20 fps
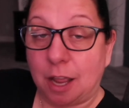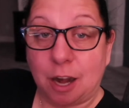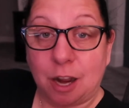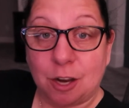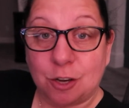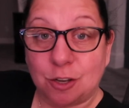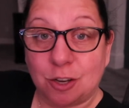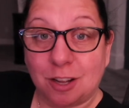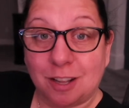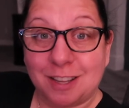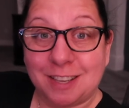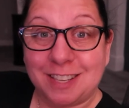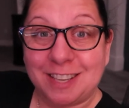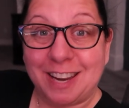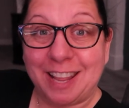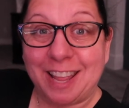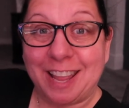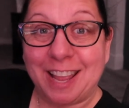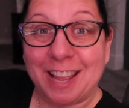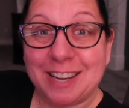a hot chocolate
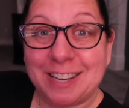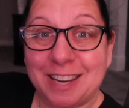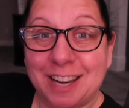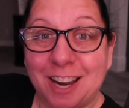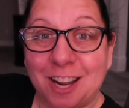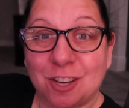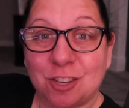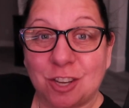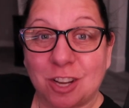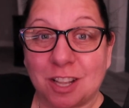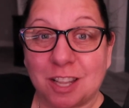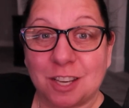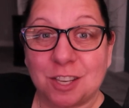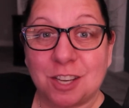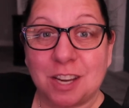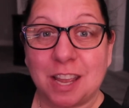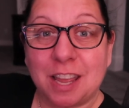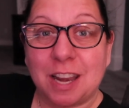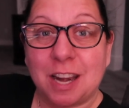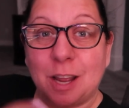today. I did hot chocolate
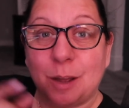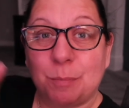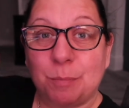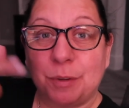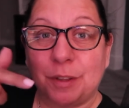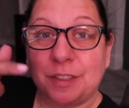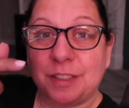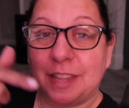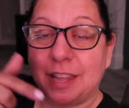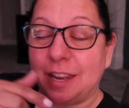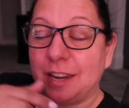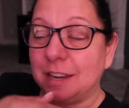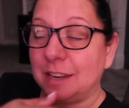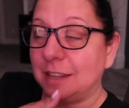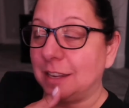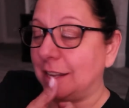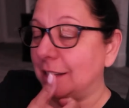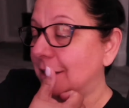chat. I'll put that,